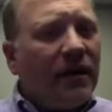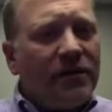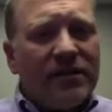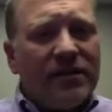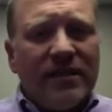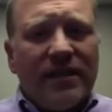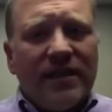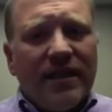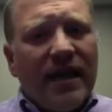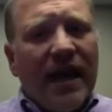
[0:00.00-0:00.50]

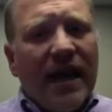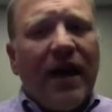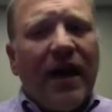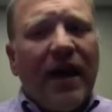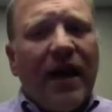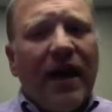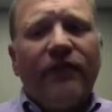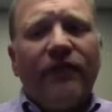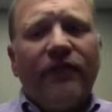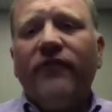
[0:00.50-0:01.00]
send it
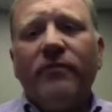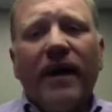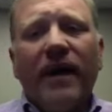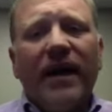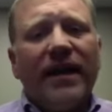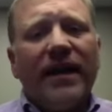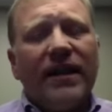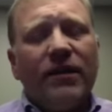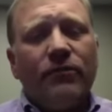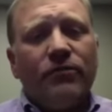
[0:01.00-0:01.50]
out for
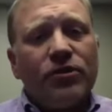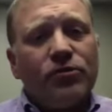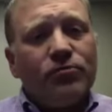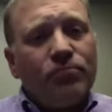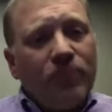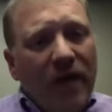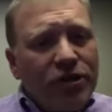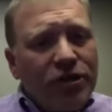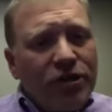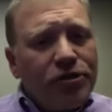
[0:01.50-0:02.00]
everybody that
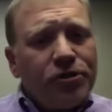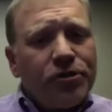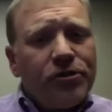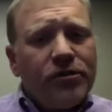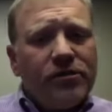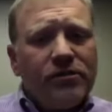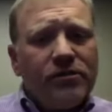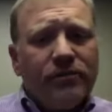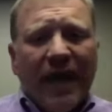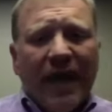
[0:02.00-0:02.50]
was
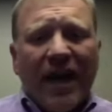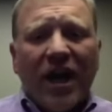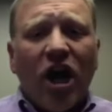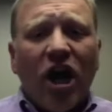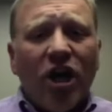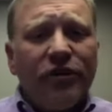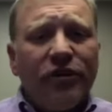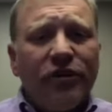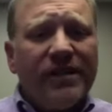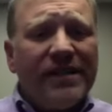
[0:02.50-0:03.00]
registered. So we had
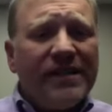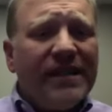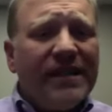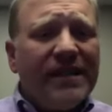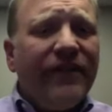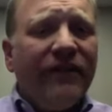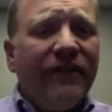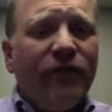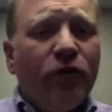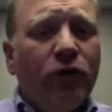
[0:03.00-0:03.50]

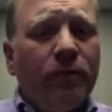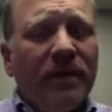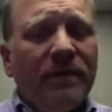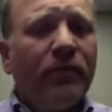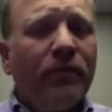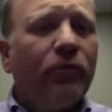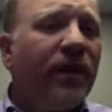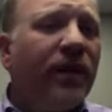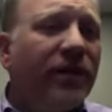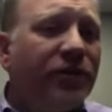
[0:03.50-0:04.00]
174
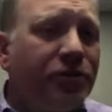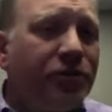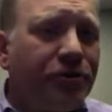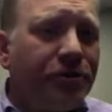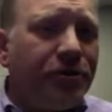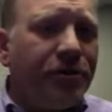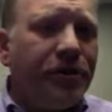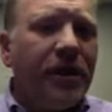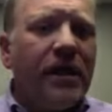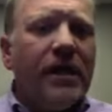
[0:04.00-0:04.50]
people
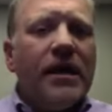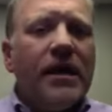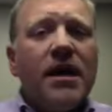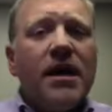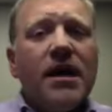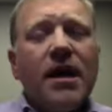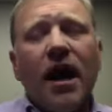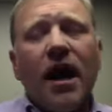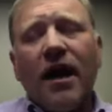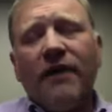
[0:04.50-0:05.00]
registered
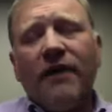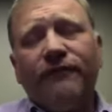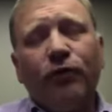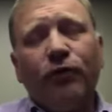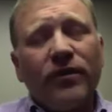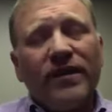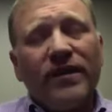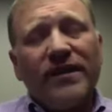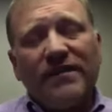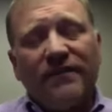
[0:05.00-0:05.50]

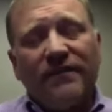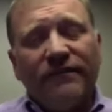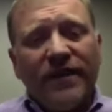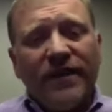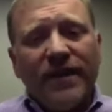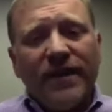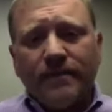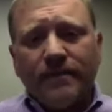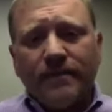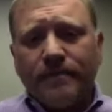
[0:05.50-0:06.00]
for this
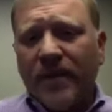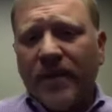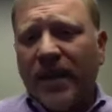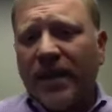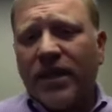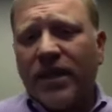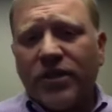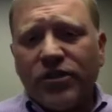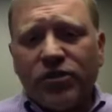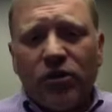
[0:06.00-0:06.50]
event.
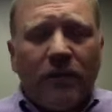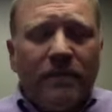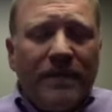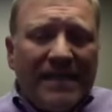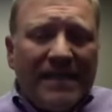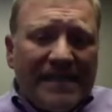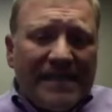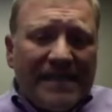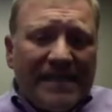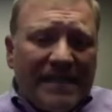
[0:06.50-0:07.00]
And so I'll be
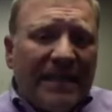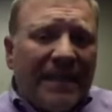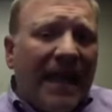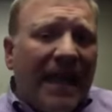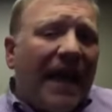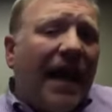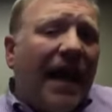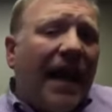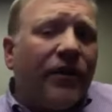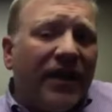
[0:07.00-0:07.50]
sending
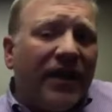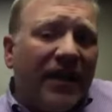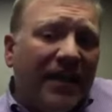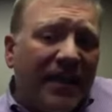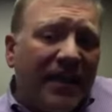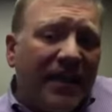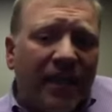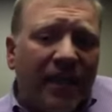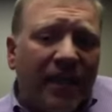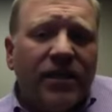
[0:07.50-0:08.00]
that out
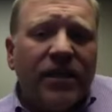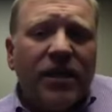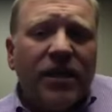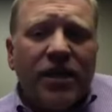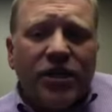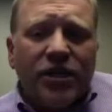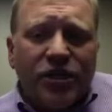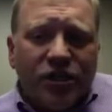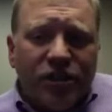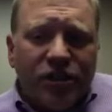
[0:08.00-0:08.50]
again,
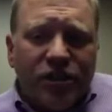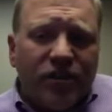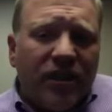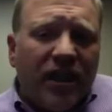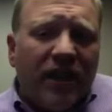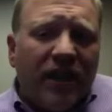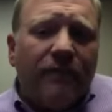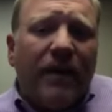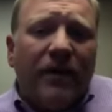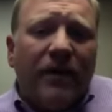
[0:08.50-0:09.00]
just so
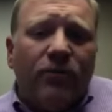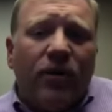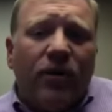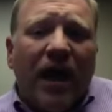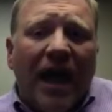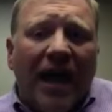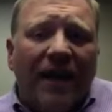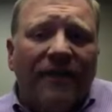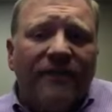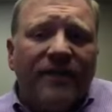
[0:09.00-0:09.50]
that everybody will
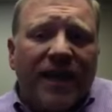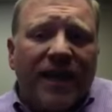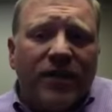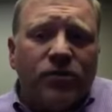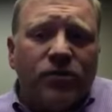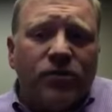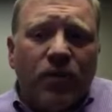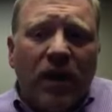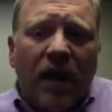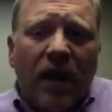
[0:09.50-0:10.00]
have that
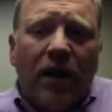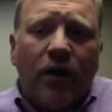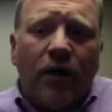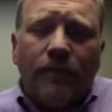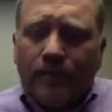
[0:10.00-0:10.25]
as well.